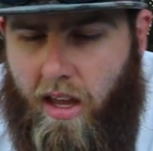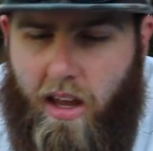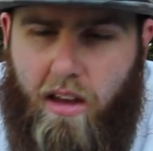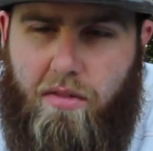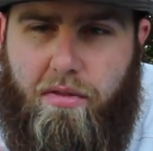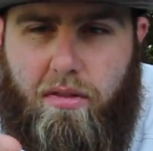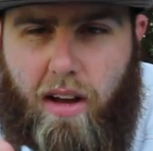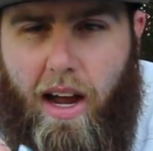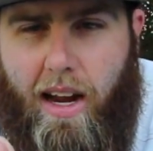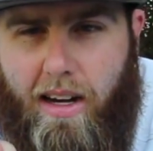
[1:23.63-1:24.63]

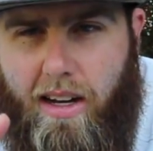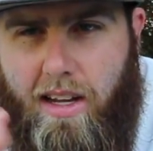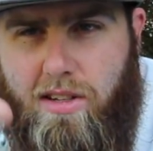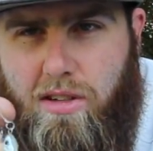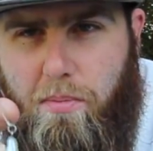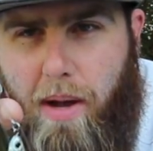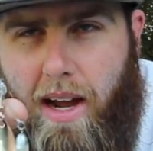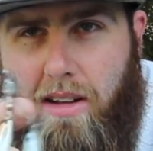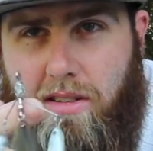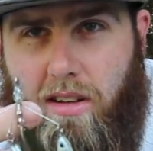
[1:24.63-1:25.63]
if I can catch some
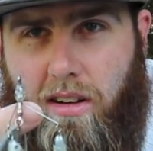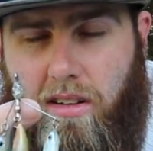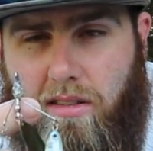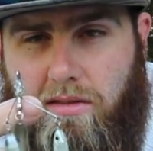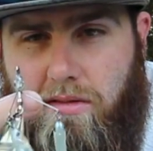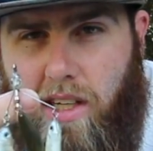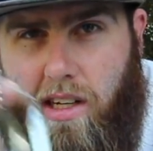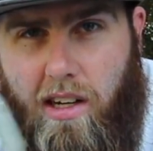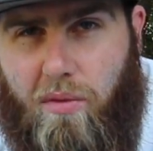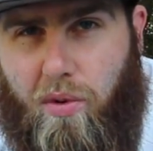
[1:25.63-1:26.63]
bass on
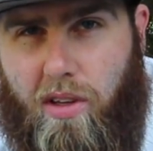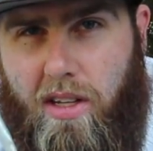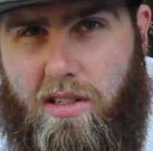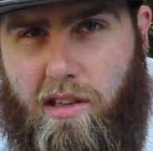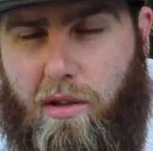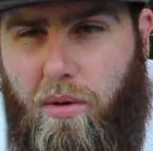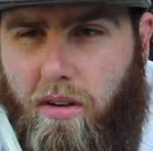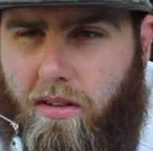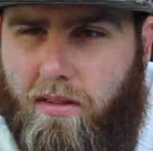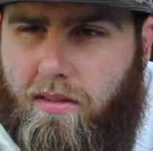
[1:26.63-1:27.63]
an unreleased lure.